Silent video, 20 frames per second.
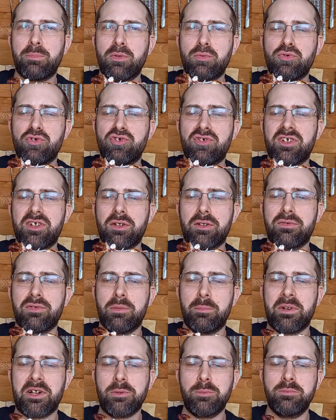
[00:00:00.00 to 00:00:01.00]
Pull straight
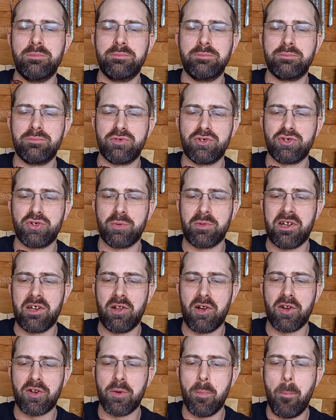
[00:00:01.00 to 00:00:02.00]
off the bone, just the way
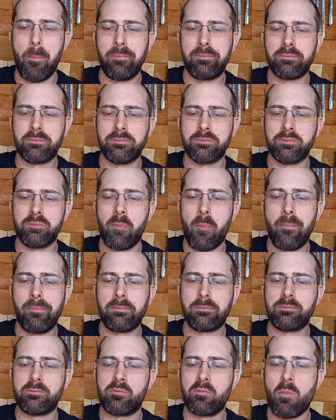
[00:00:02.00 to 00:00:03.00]
I like them.
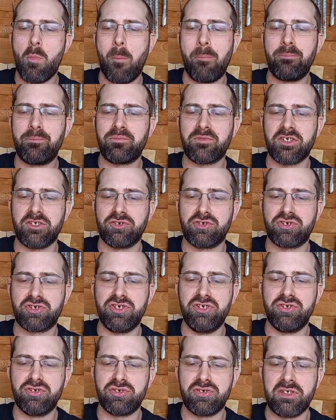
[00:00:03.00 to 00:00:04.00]
The
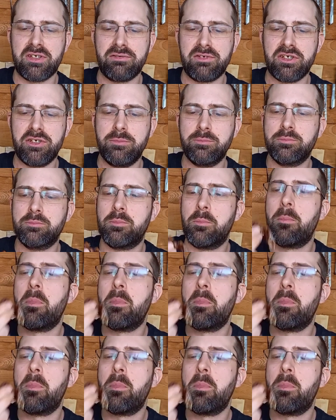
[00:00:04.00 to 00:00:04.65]
skin's lovely.